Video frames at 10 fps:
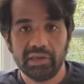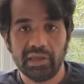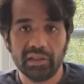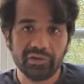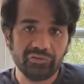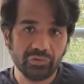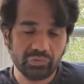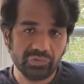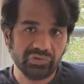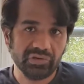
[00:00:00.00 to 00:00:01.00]
Another
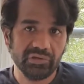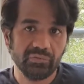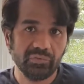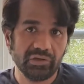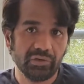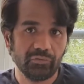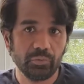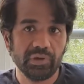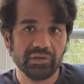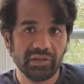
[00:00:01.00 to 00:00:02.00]
situation where you have to
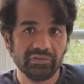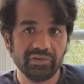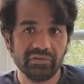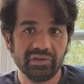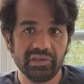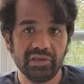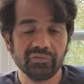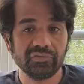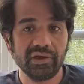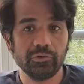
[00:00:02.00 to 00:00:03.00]
pay attention is that
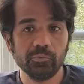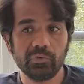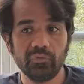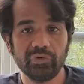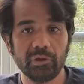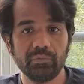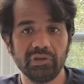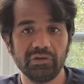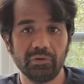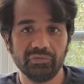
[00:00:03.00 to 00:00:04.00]
if I do firmware
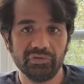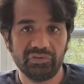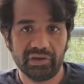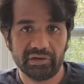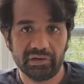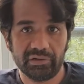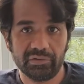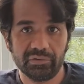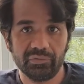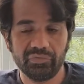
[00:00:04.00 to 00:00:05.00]
update of the tracker
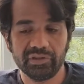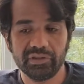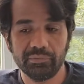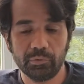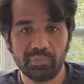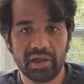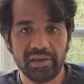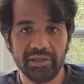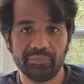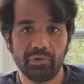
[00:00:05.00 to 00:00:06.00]
with the
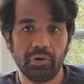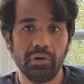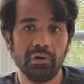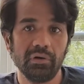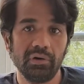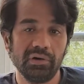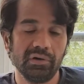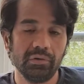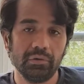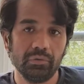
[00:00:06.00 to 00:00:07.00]
mobile app or
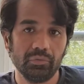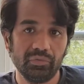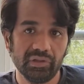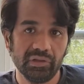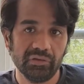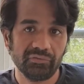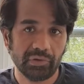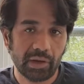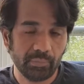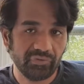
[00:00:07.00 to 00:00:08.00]
with the
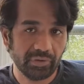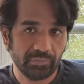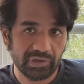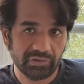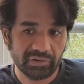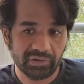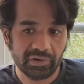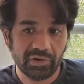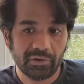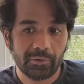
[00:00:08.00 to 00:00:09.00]
Abeeway updater,
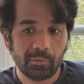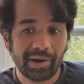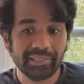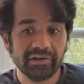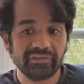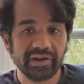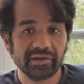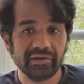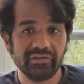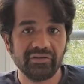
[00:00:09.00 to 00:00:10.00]
while the
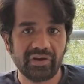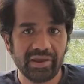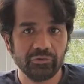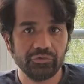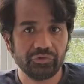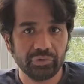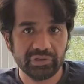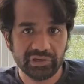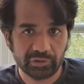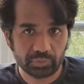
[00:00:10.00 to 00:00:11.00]
tracker is trying to join
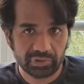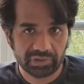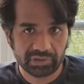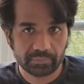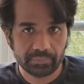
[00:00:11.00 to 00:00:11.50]
the network,